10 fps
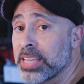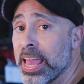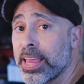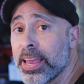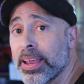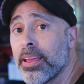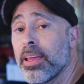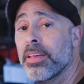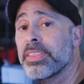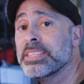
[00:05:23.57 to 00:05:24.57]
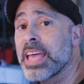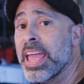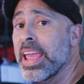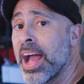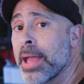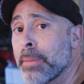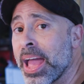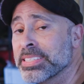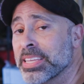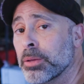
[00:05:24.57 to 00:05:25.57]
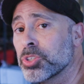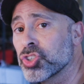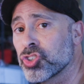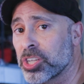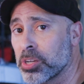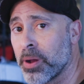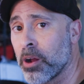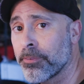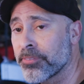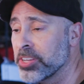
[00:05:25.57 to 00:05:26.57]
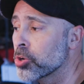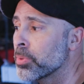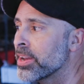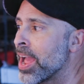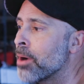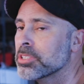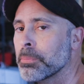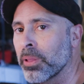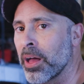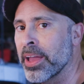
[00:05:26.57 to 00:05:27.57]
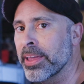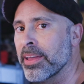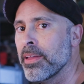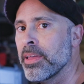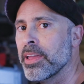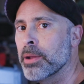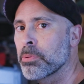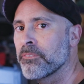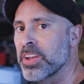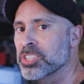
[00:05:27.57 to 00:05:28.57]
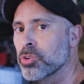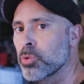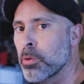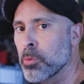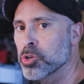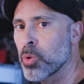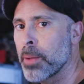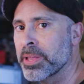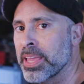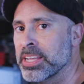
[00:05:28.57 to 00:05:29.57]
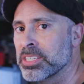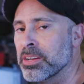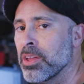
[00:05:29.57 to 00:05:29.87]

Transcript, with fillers: taking these AI masking, which is such a powerful feature, but now it's applying it in a professional commercial application,